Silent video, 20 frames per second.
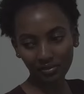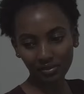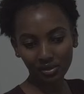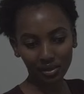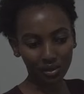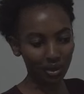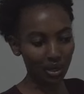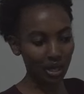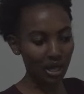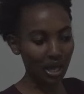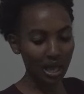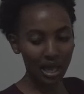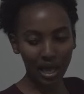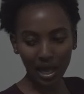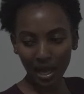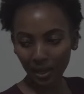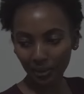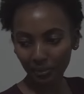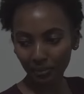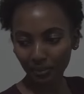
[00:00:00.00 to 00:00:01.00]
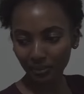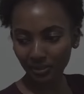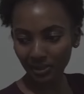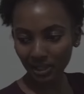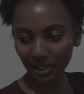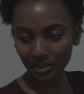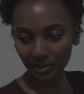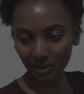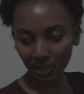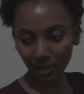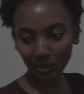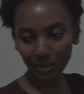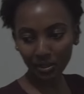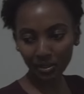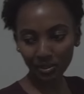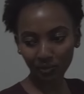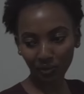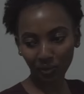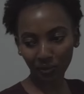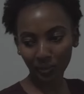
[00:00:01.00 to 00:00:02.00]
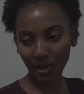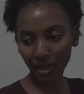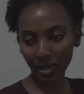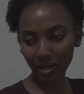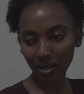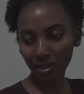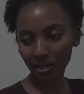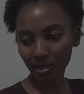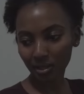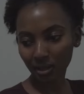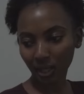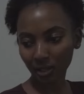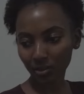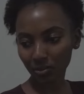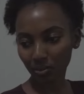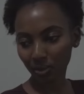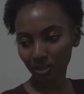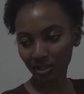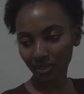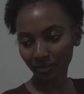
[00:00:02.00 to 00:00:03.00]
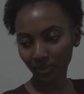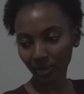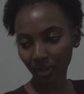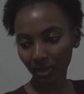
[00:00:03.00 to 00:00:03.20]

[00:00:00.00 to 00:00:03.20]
So, that one is for where? That whatever.